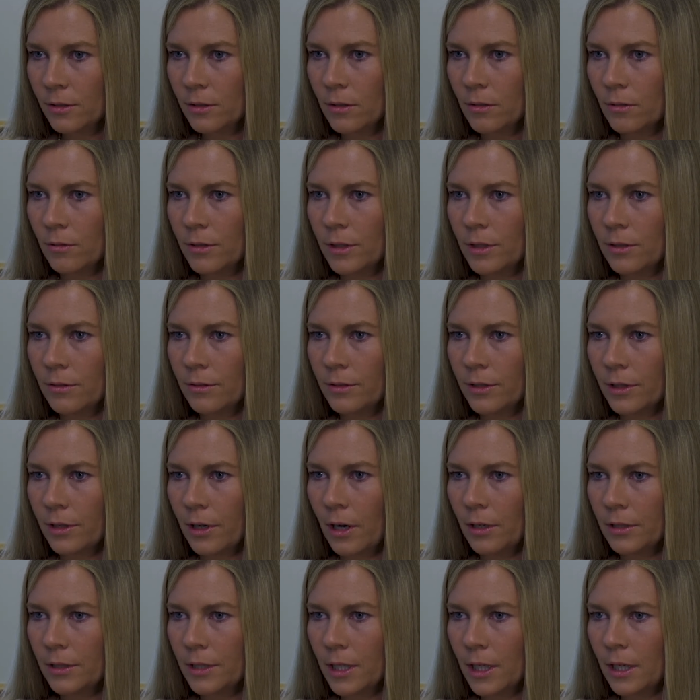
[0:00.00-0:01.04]
so we do deer
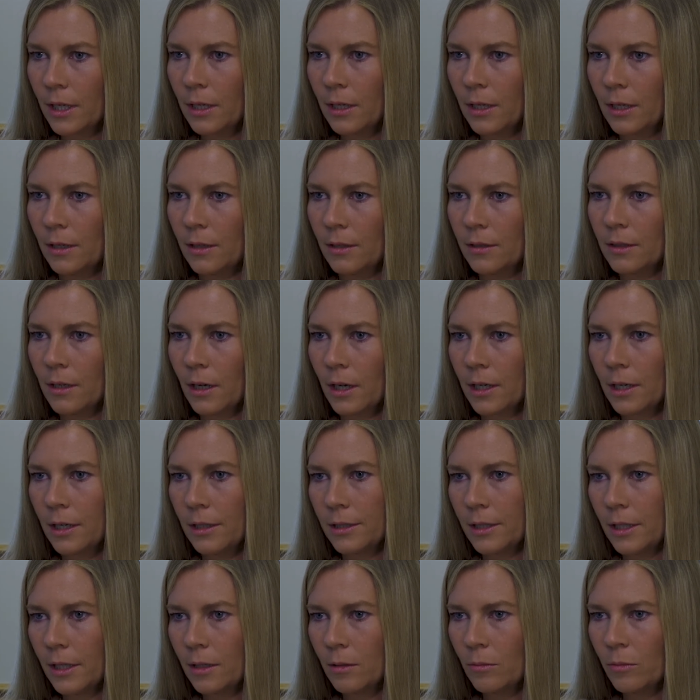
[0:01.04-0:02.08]
hunting and duck
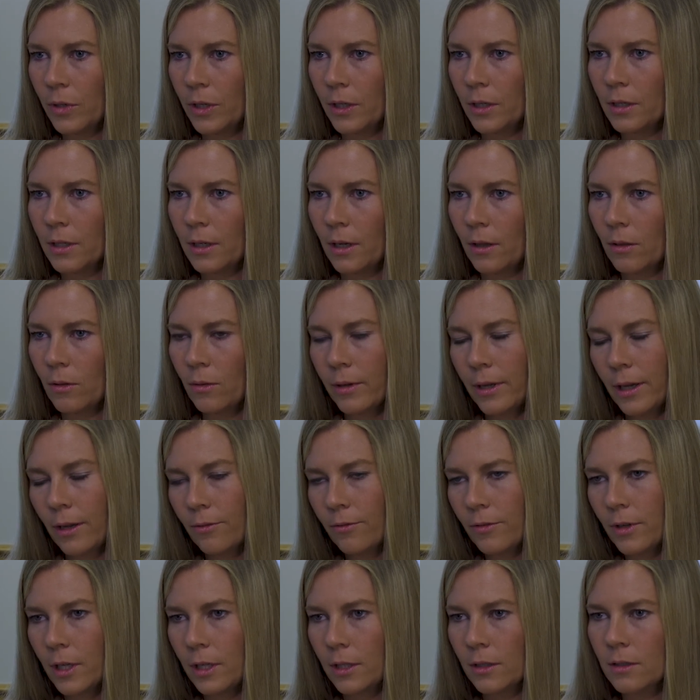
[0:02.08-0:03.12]
hunting, but now that we
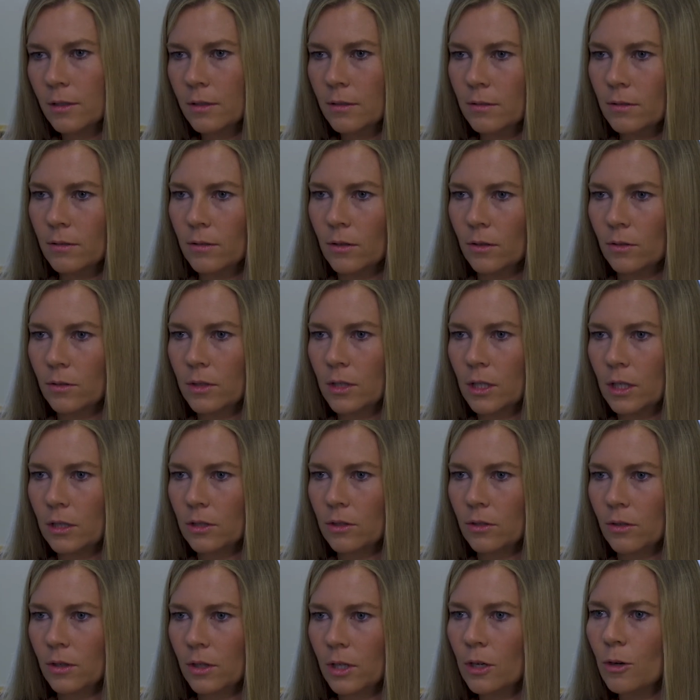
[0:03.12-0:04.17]
have kids, those
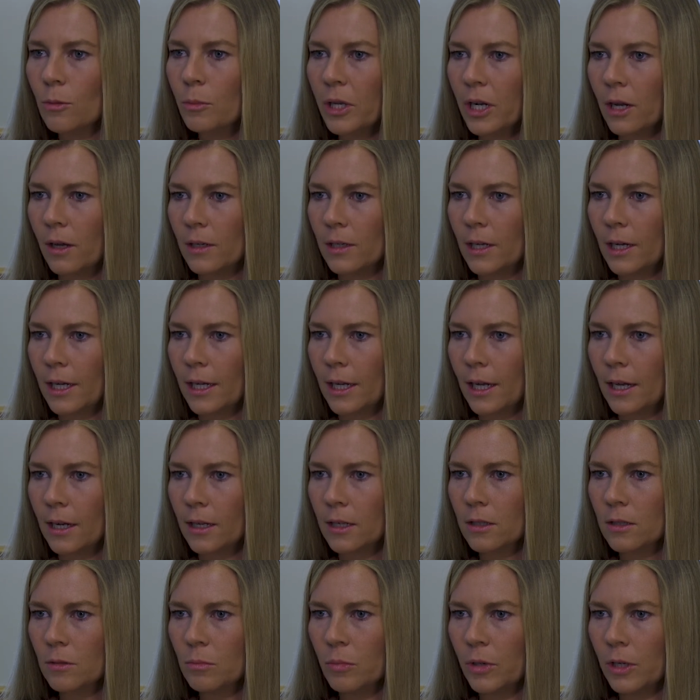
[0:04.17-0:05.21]
things are a little bit on
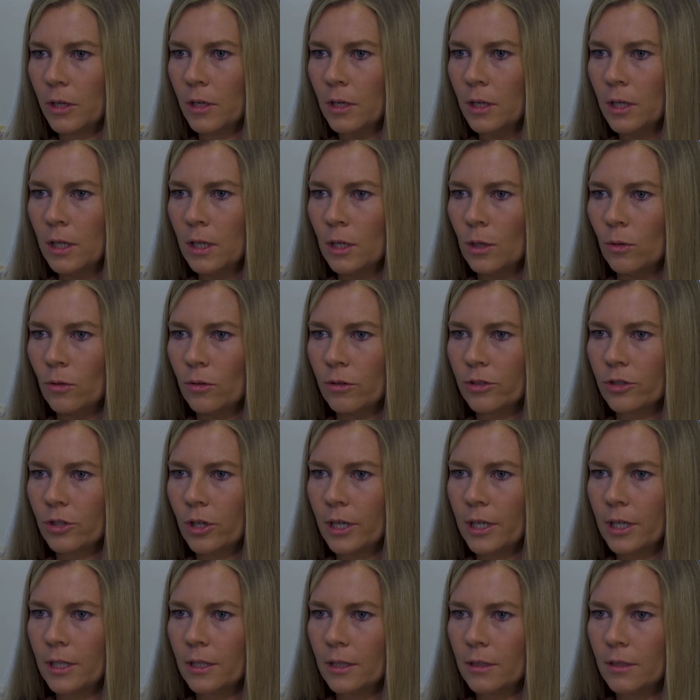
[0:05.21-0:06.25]
hiatus, but we're
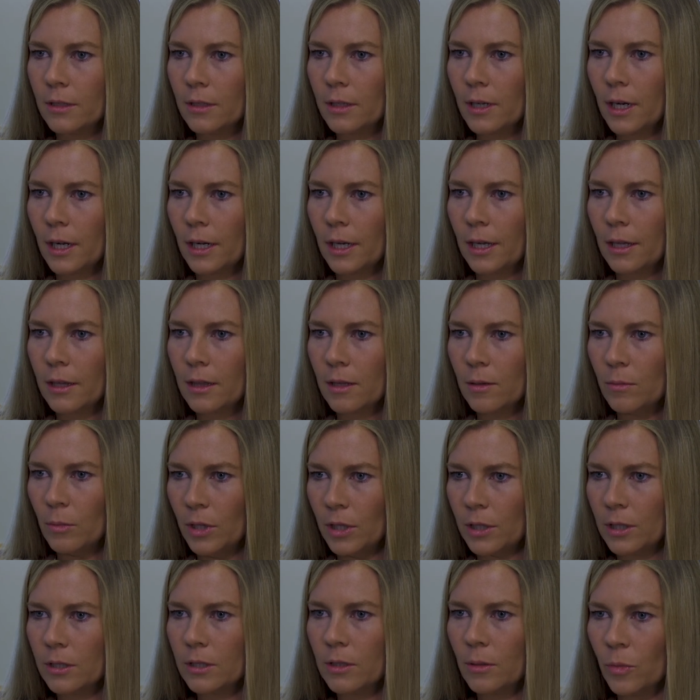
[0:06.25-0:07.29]
trying to kind of get them
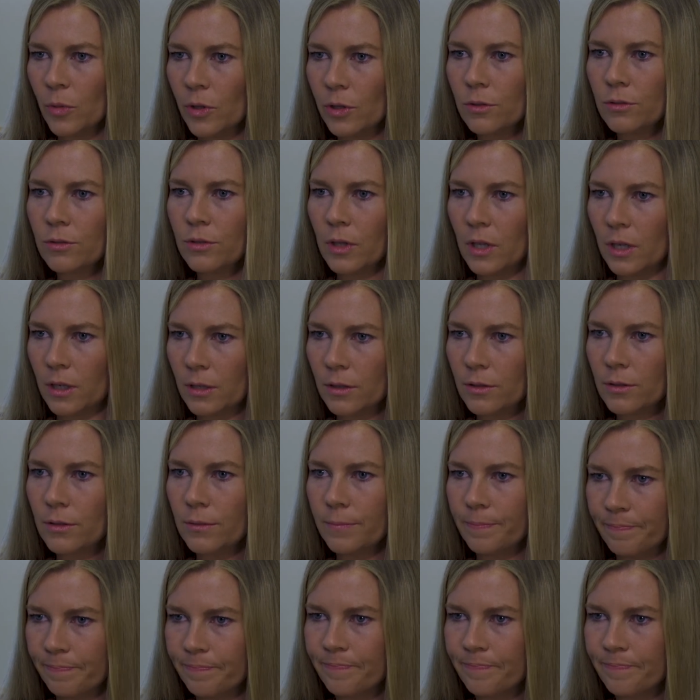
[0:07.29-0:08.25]
into some of those things.